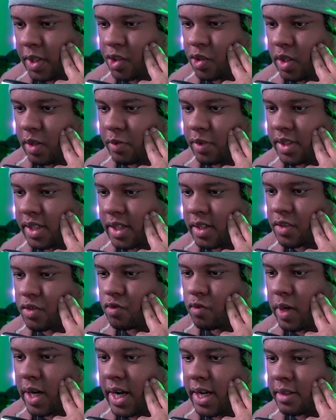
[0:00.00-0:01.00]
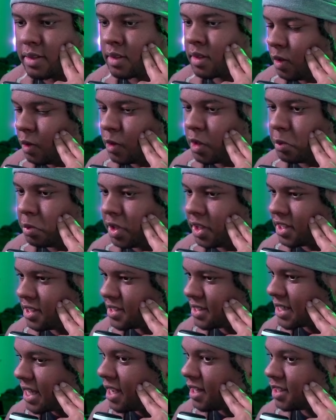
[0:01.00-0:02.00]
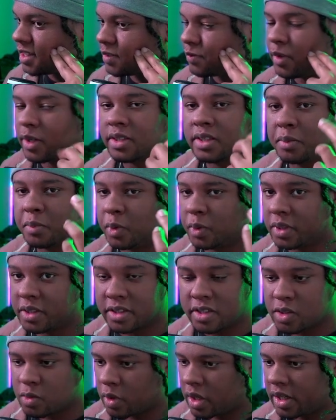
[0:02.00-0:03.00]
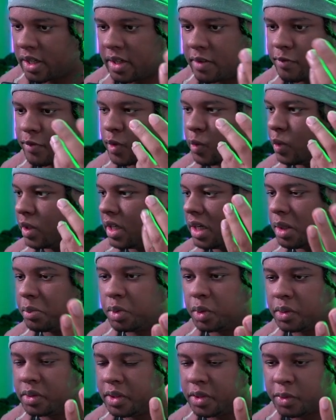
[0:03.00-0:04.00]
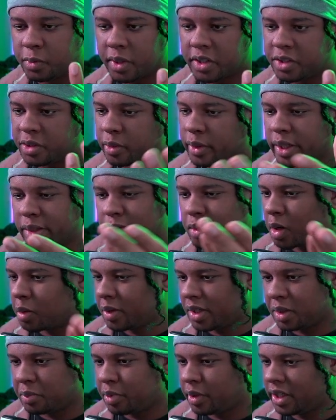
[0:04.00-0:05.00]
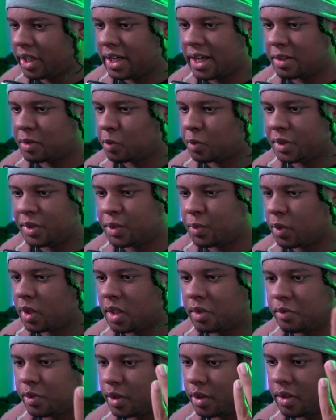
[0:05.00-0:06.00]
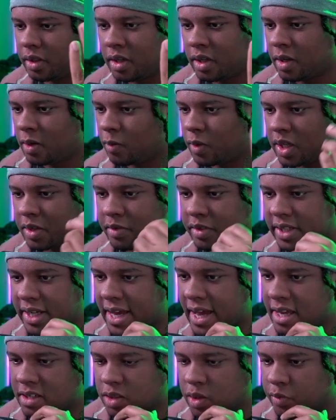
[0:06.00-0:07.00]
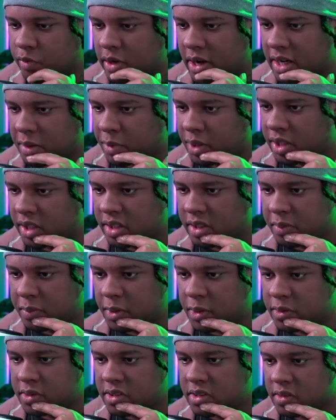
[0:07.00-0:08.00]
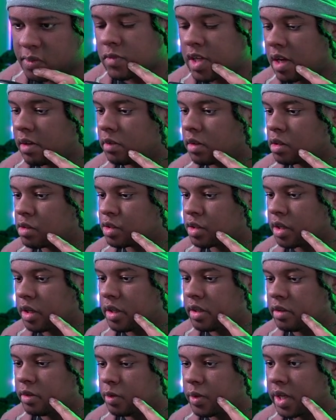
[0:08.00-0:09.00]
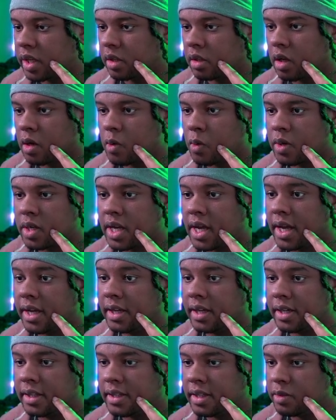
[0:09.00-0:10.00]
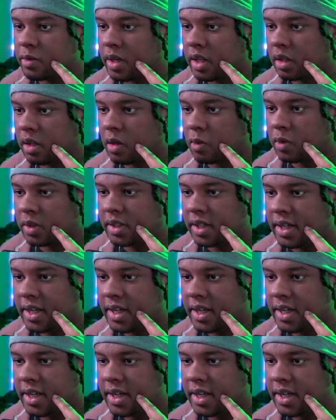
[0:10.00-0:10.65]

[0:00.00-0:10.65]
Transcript: Make sure everything is right, notably the size, for example. This is where if you wanna upload to Twitch, you can already put it at one twelve or whatever they ask you for animated emotes. Okay, it looks good, you can click okay, and then you can click on the